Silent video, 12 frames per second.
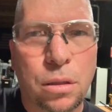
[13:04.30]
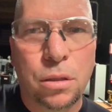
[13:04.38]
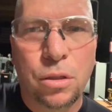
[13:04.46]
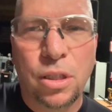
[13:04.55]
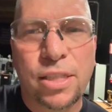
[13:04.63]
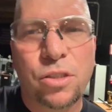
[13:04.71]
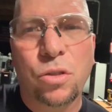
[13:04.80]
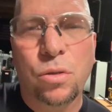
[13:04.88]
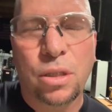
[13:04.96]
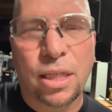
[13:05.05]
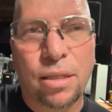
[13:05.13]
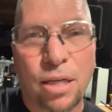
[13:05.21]
you guys know,
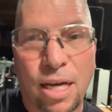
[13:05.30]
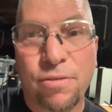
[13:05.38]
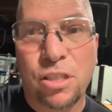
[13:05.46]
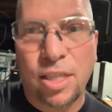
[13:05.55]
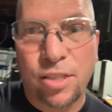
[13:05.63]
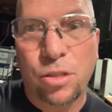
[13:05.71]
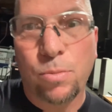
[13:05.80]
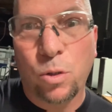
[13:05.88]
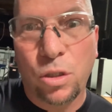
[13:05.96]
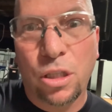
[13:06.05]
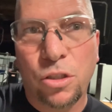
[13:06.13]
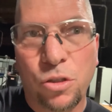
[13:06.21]
like, I have a
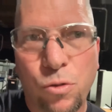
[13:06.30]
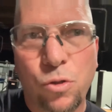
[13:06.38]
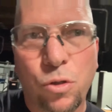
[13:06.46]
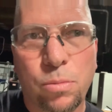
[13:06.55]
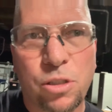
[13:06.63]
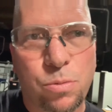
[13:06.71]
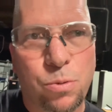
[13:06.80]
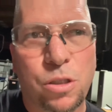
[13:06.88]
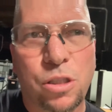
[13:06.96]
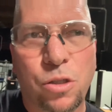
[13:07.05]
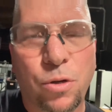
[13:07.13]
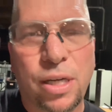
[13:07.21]
testimony on YouTube. It's
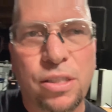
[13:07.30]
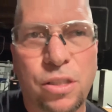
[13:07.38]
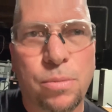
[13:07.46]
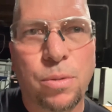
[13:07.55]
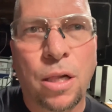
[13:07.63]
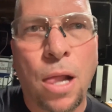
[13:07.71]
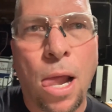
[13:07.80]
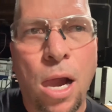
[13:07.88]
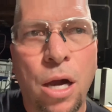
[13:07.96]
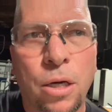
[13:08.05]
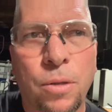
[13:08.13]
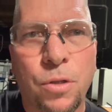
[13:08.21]
pretty crazy, but,
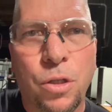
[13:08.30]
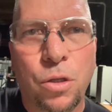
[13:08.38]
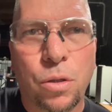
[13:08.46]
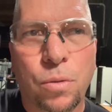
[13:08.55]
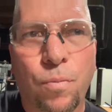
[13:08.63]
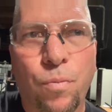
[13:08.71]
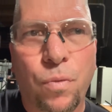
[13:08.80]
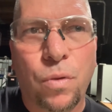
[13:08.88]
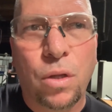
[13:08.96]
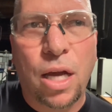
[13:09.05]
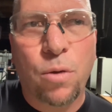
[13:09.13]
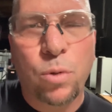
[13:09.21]
you know,
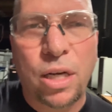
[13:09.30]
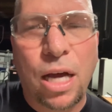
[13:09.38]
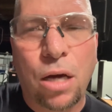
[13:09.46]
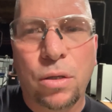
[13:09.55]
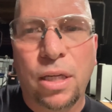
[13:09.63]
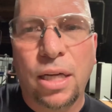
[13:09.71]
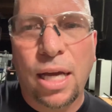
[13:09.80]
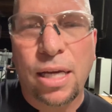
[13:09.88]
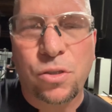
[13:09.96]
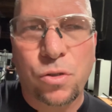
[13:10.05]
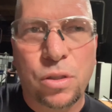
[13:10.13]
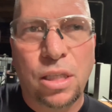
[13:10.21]
I went out and
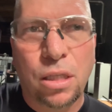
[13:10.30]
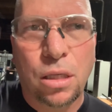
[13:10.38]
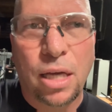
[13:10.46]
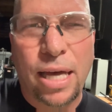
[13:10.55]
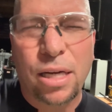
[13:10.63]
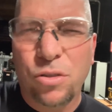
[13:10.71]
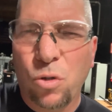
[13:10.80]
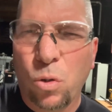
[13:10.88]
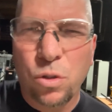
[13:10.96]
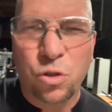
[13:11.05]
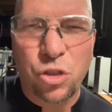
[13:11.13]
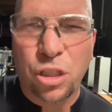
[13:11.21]
actually uh, had an
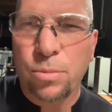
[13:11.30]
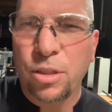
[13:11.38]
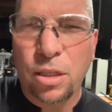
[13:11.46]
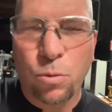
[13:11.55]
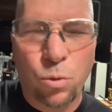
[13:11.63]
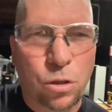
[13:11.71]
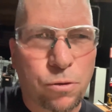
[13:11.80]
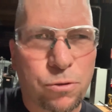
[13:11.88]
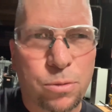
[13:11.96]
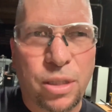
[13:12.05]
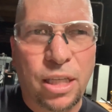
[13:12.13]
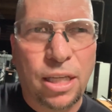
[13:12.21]
older gentleman that worked
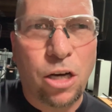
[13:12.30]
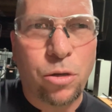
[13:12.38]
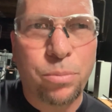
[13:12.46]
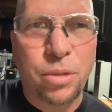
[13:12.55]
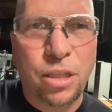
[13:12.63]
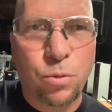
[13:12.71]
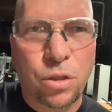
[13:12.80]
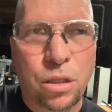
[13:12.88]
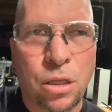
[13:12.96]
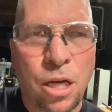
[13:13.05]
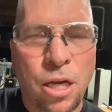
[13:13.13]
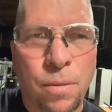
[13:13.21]
for me, helped me with
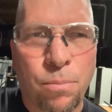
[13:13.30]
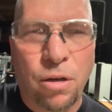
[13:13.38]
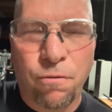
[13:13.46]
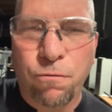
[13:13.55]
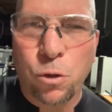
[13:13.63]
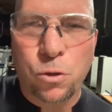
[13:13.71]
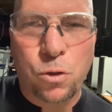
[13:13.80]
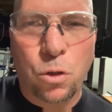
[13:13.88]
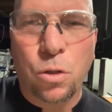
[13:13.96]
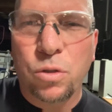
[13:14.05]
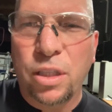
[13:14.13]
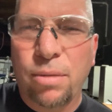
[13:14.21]
my first
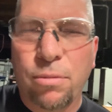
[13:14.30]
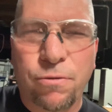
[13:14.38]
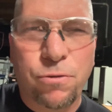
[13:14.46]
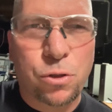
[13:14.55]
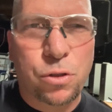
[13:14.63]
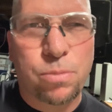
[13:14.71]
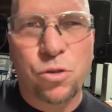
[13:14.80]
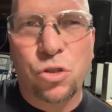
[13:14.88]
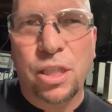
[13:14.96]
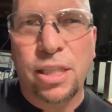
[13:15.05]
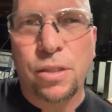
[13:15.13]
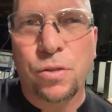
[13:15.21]
loan to get my first
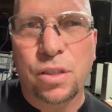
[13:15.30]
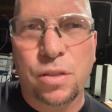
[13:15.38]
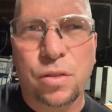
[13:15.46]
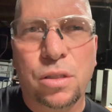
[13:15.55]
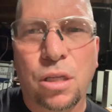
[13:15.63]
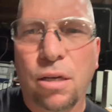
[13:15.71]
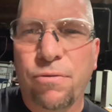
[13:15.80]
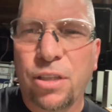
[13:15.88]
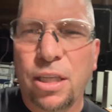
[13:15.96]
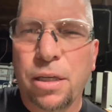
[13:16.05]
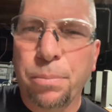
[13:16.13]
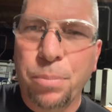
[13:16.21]
machines and stuff and
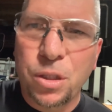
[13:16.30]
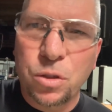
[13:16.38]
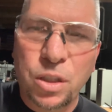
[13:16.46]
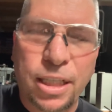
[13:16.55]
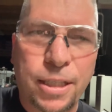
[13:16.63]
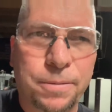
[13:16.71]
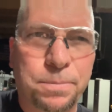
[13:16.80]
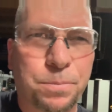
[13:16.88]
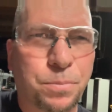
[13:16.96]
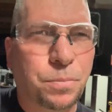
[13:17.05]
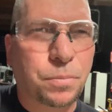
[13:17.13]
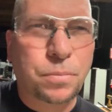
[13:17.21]
get a building. And
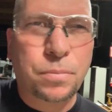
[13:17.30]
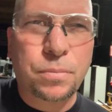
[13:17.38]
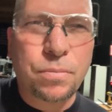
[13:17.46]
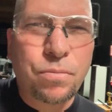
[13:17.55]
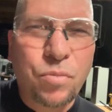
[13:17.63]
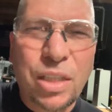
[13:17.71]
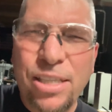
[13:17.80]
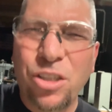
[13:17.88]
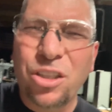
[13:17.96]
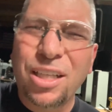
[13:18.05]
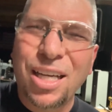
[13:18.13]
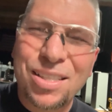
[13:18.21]

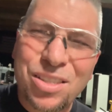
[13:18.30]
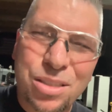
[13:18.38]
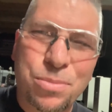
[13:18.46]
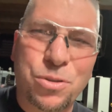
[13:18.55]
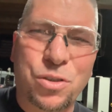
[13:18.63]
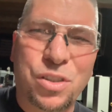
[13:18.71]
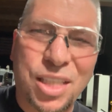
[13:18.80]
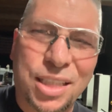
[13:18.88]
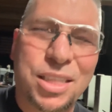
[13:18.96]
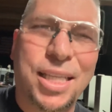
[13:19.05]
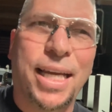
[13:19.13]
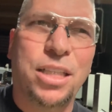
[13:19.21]
your customers
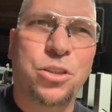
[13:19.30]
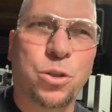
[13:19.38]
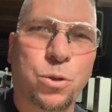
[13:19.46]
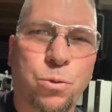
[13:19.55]
dictate your